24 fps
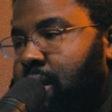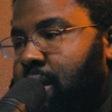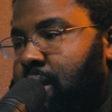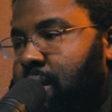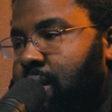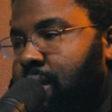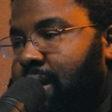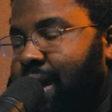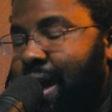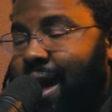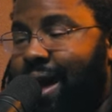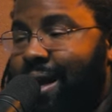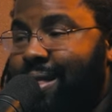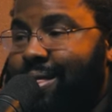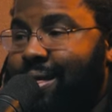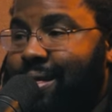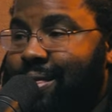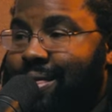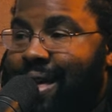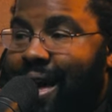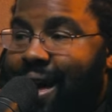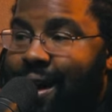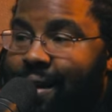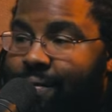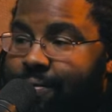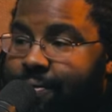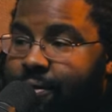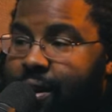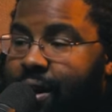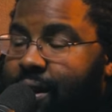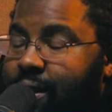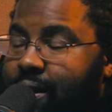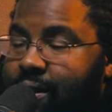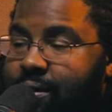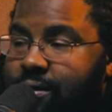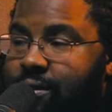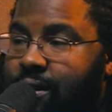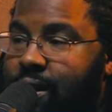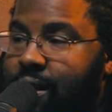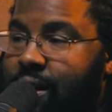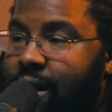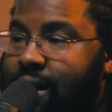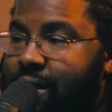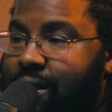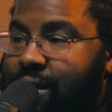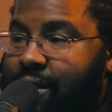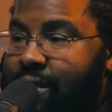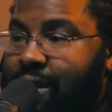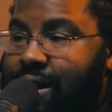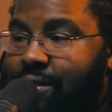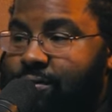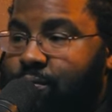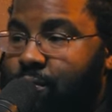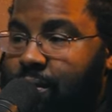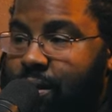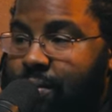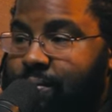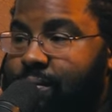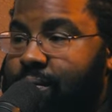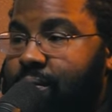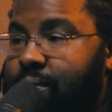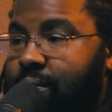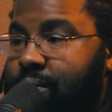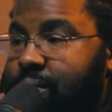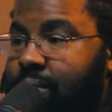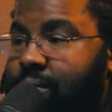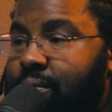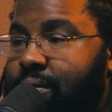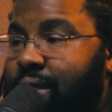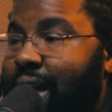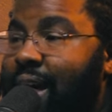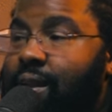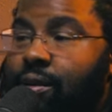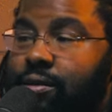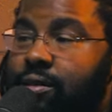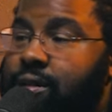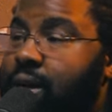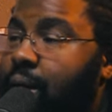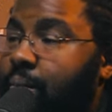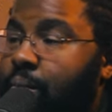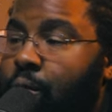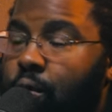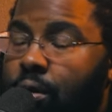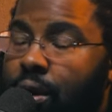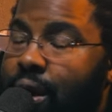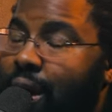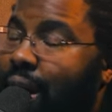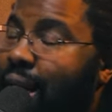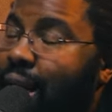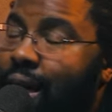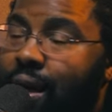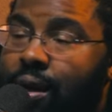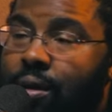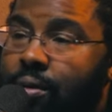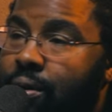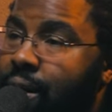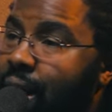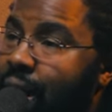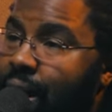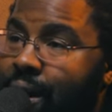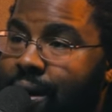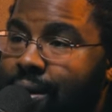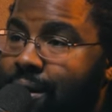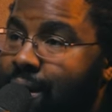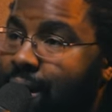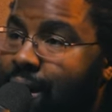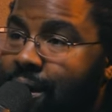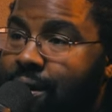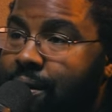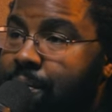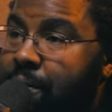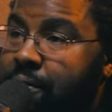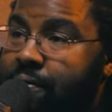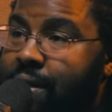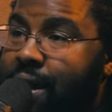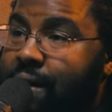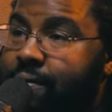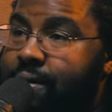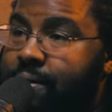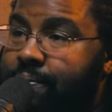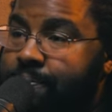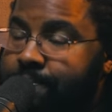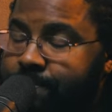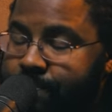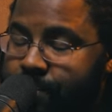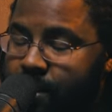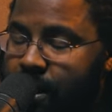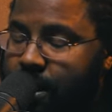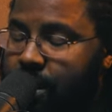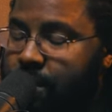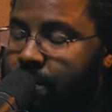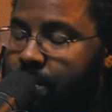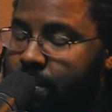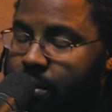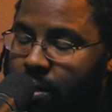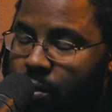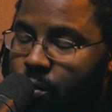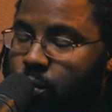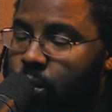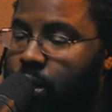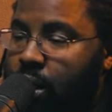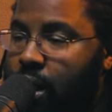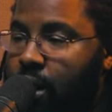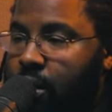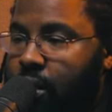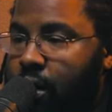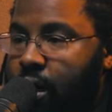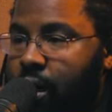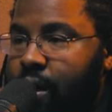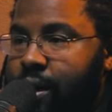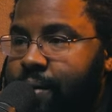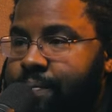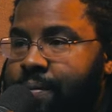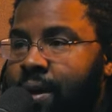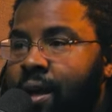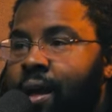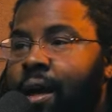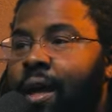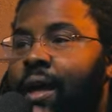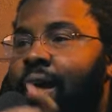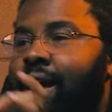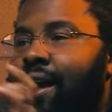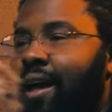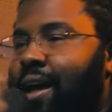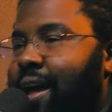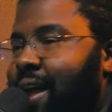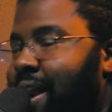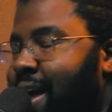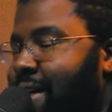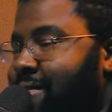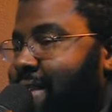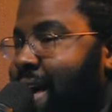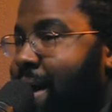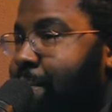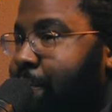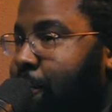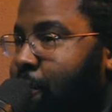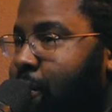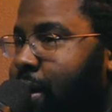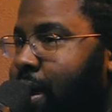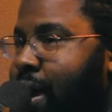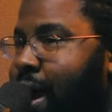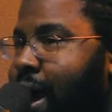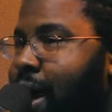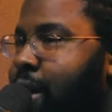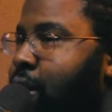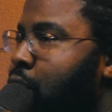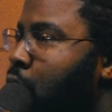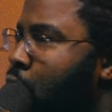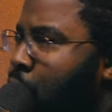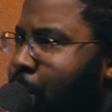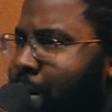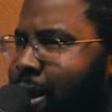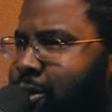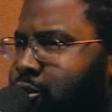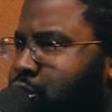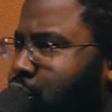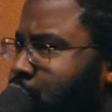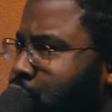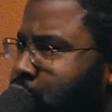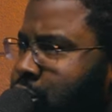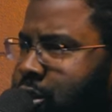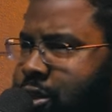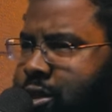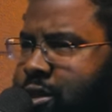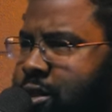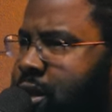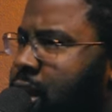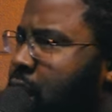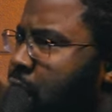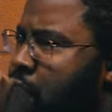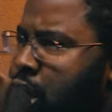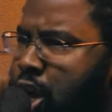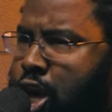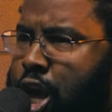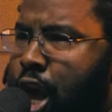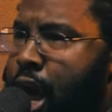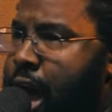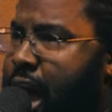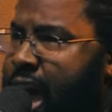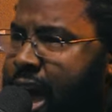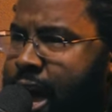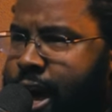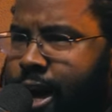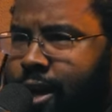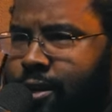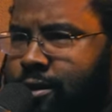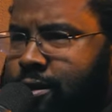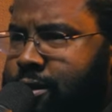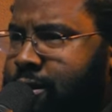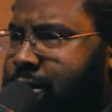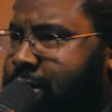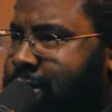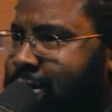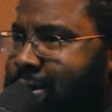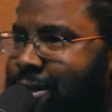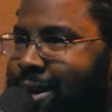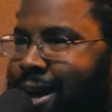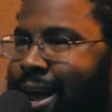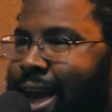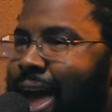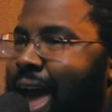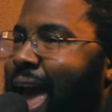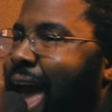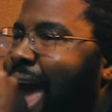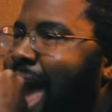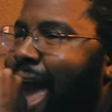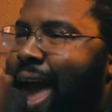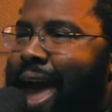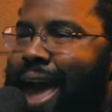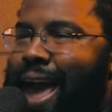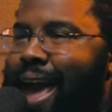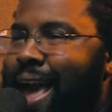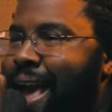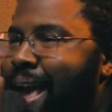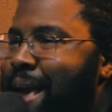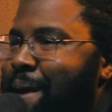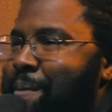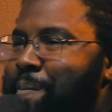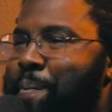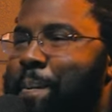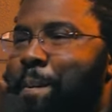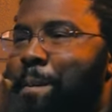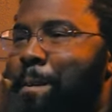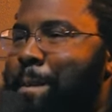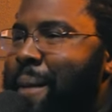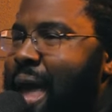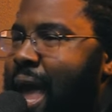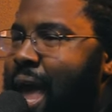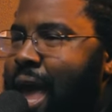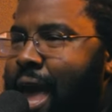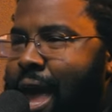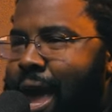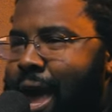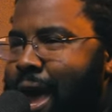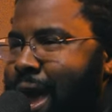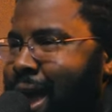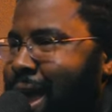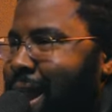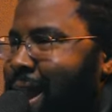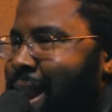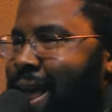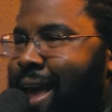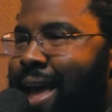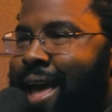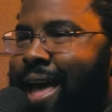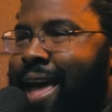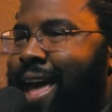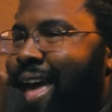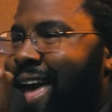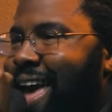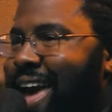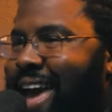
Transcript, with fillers: yeah, I think that, frankly, Sean, I think that's what that looks like more like hell, not like the kingdom of heaven, mm-hmm. and what I'll call it. And at that point, I know my church is yes. Yeah, they're frothing Amen. at the mouth. Amen, bro.